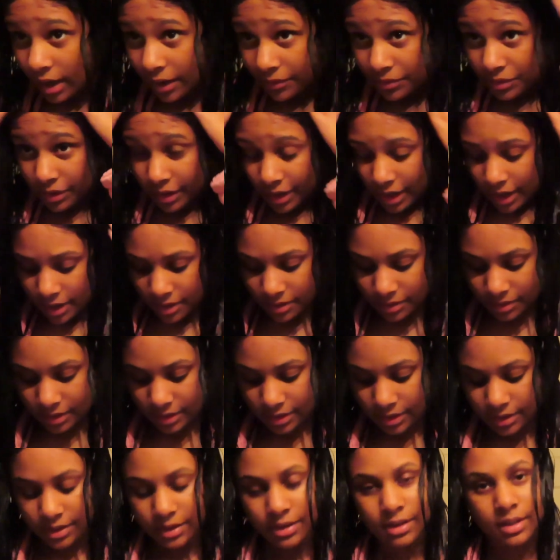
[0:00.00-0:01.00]
After that,
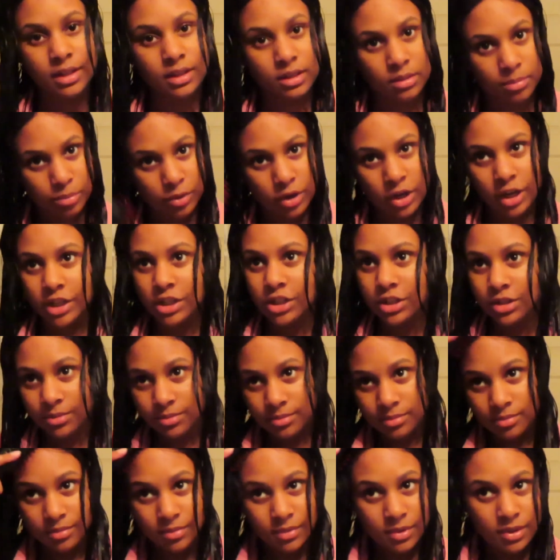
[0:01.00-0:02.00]
get the brush
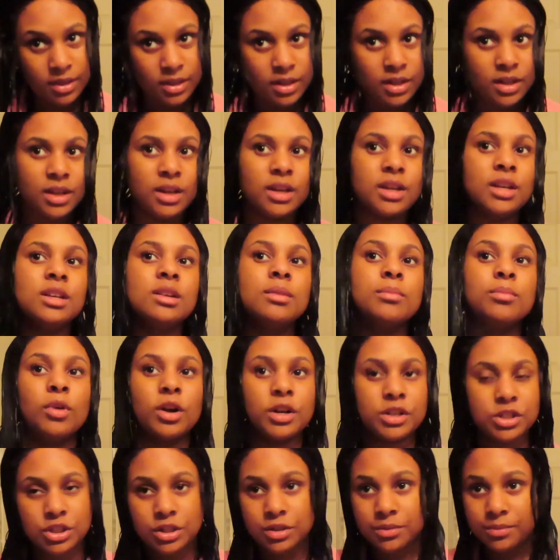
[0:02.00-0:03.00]
and get the
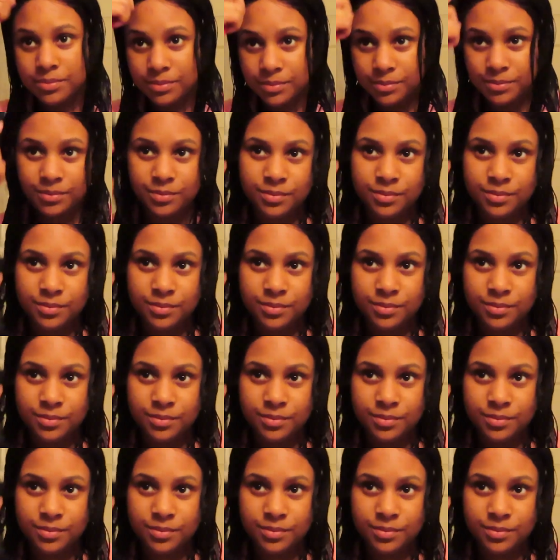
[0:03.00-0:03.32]
brushing.